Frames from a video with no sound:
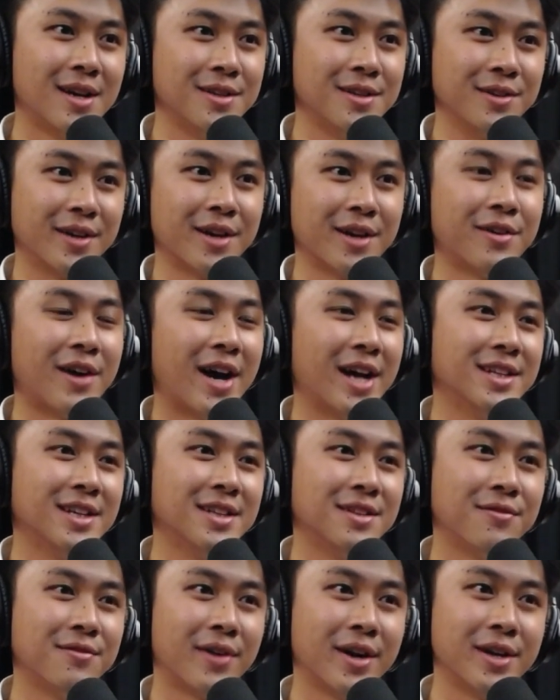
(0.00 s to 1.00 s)
You cannot
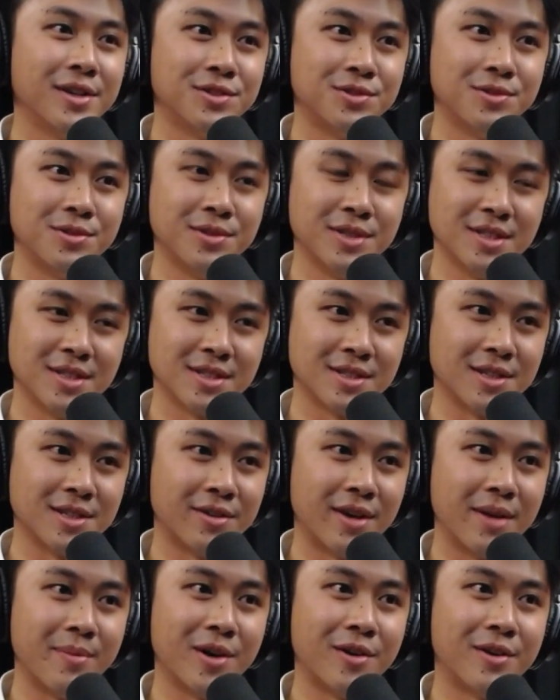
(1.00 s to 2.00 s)
identify it through
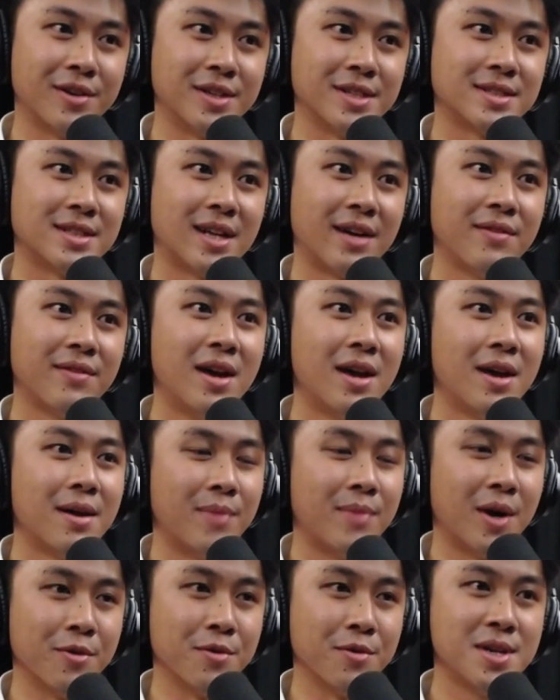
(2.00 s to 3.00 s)
Instagram and all that stuff.
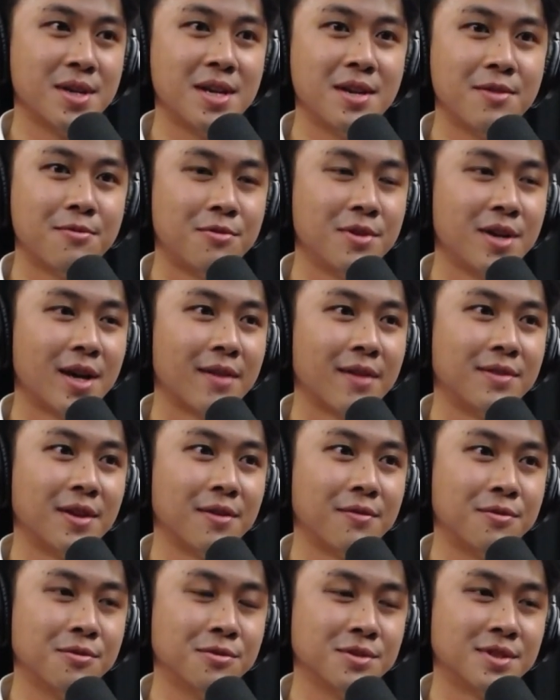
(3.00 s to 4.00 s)
But if we have that
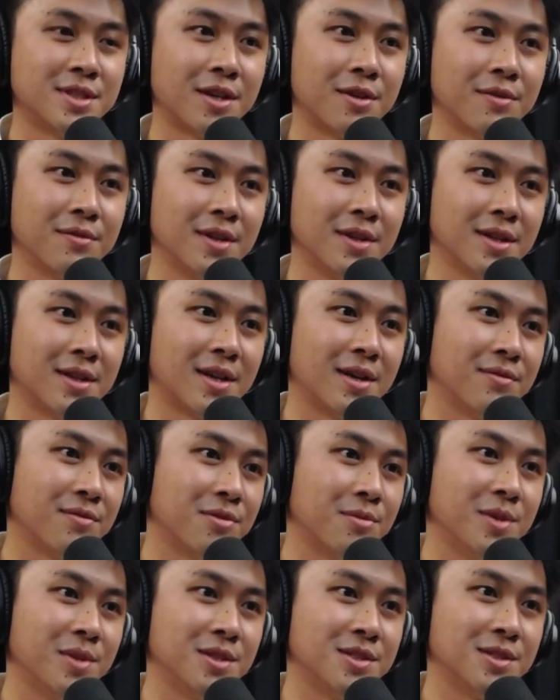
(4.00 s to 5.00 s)
full set of data
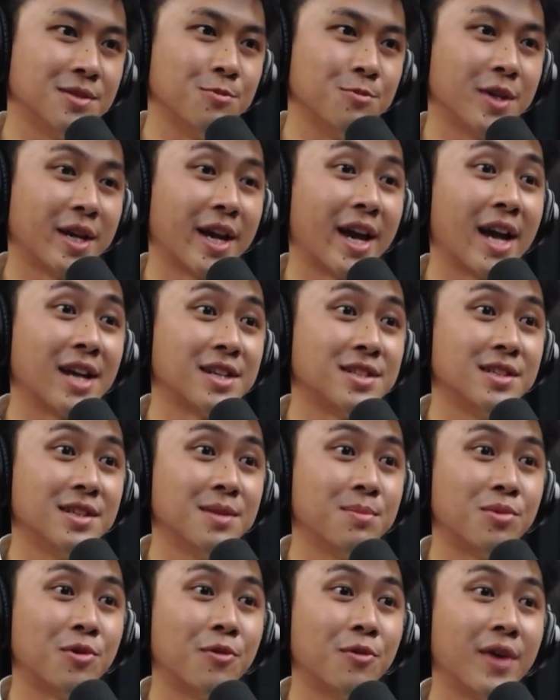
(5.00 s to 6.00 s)
information, we can actually
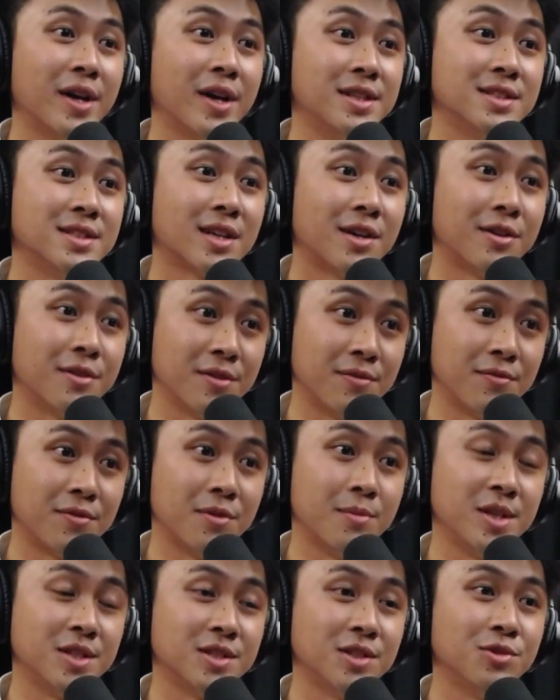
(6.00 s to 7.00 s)
provide this kind of
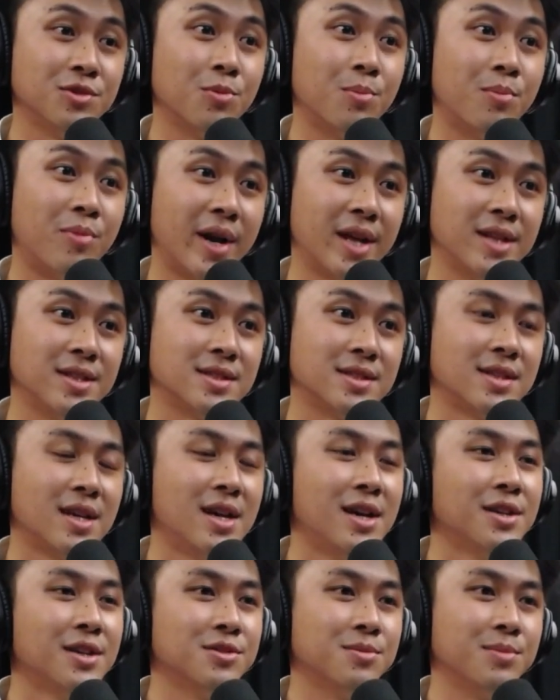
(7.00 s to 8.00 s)
information to brands
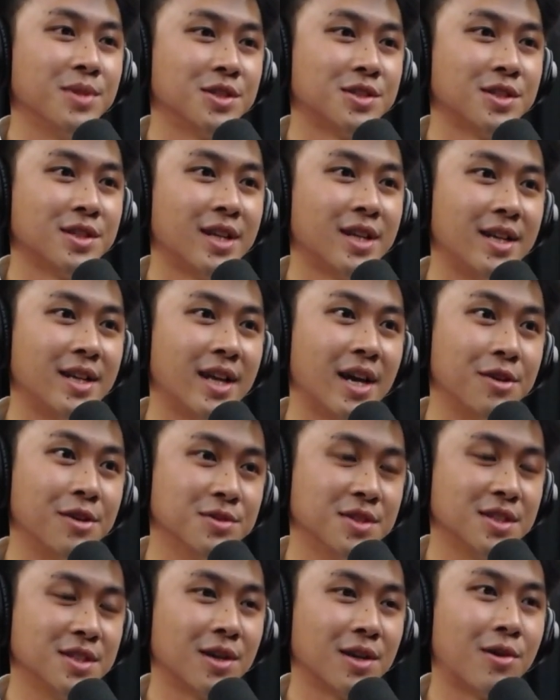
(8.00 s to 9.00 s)
to make sure that they are
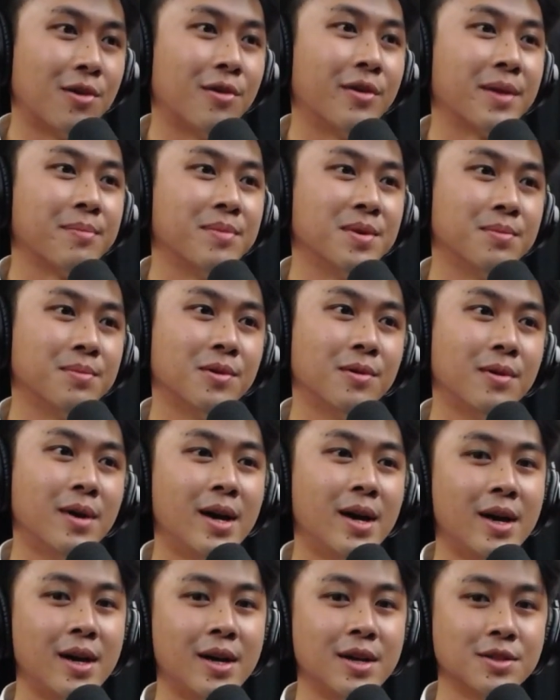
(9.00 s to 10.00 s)
using the correct people.
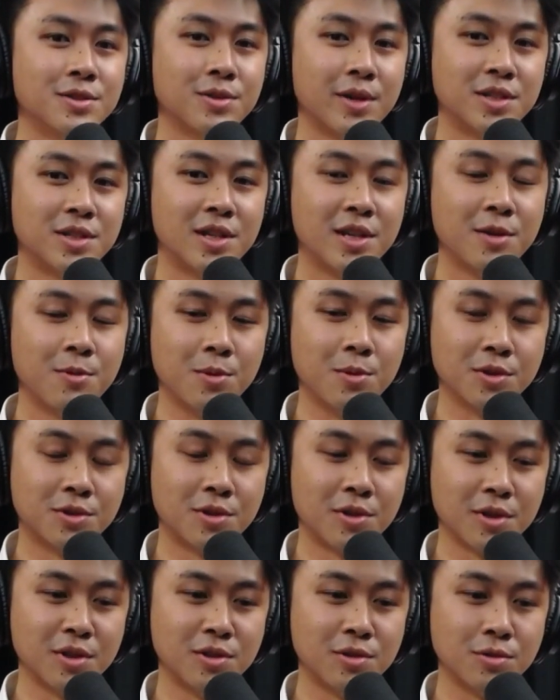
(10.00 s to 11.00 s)
So actually, we were
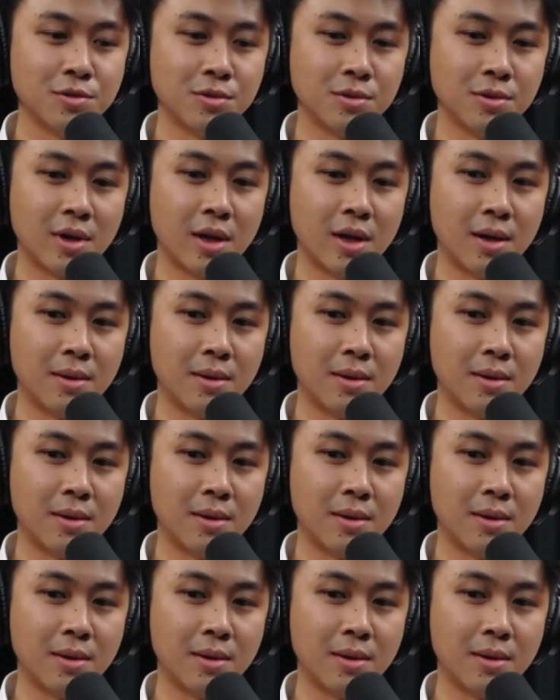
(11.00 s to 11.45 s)
talking to